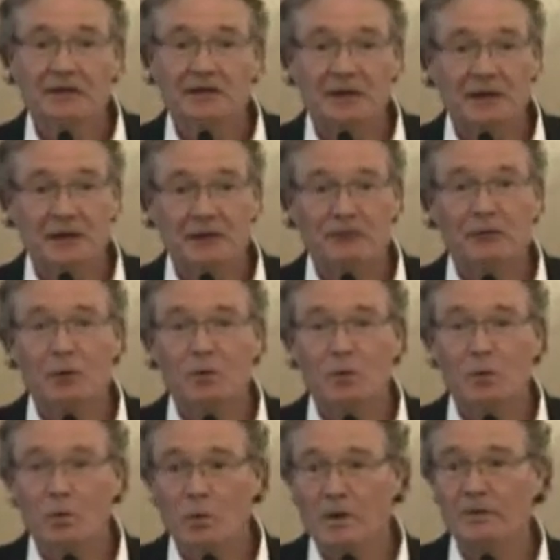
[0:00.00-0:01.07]
that if you
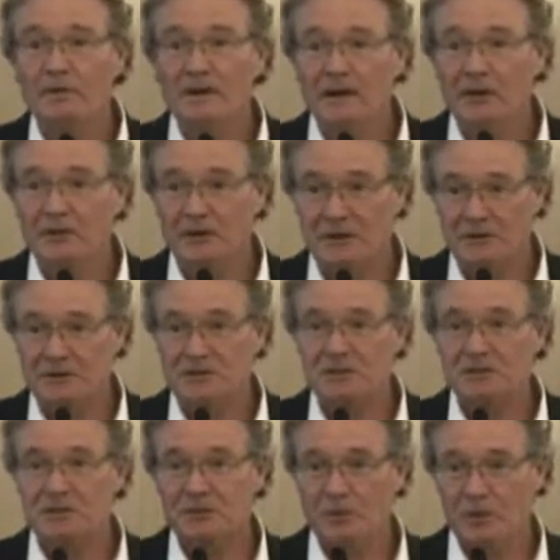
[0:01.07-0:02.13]
want the healthcare
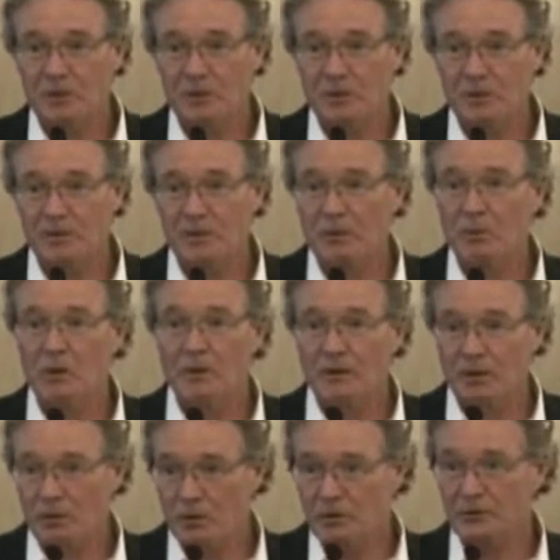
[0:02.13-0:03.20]
system to be one
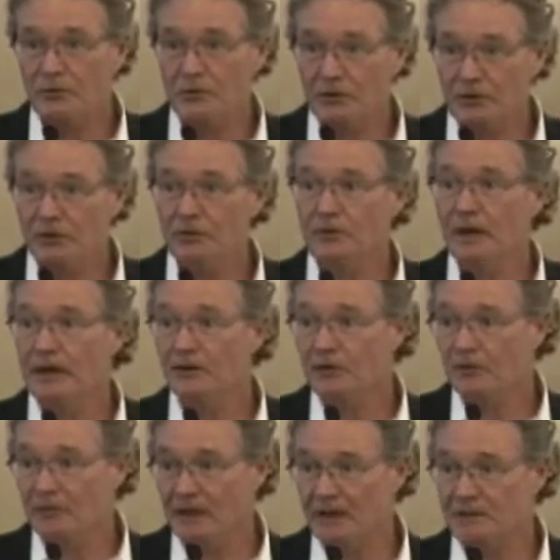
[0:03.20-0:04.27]
that works for you and your
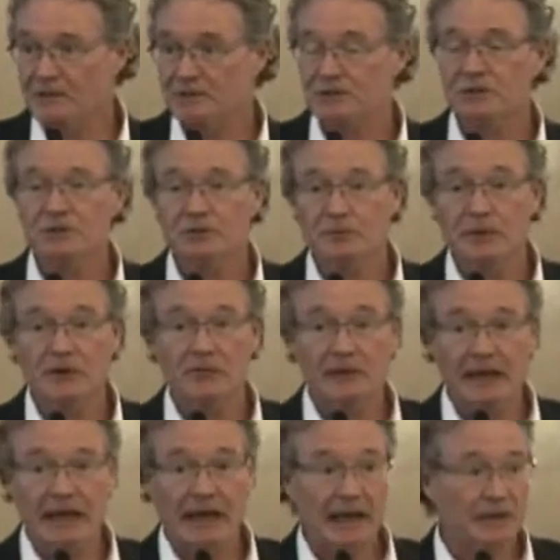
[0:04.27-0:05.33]
patients, you better
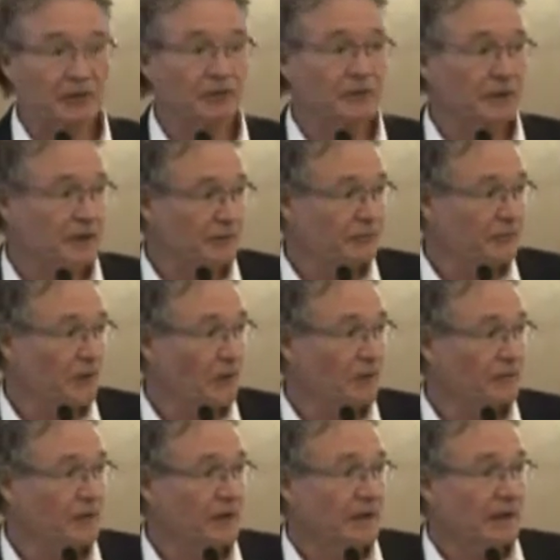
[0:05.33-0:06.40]
be actively
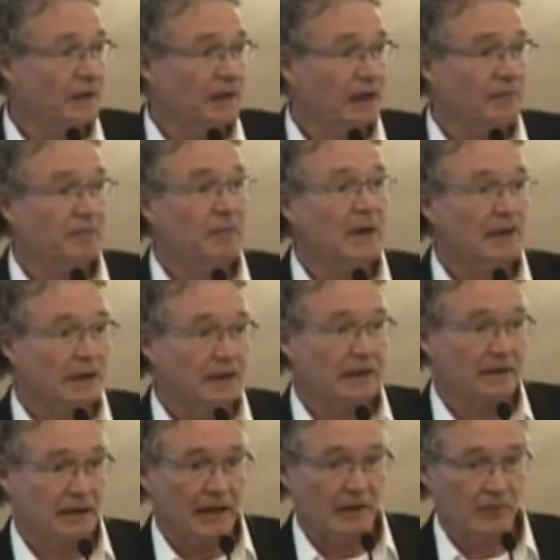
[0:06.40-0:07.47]
involved in making
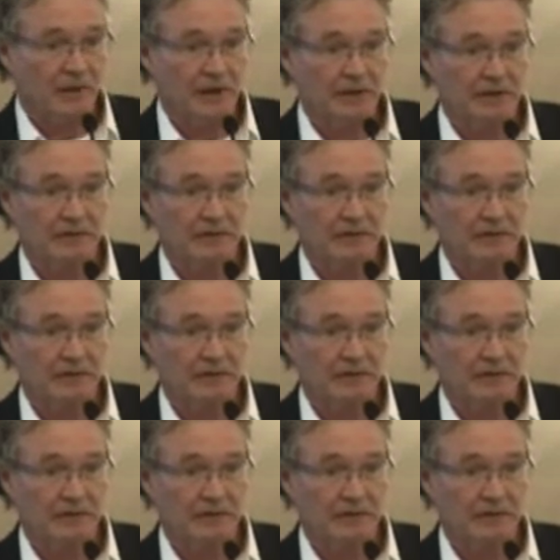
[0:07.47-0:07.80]
it that way.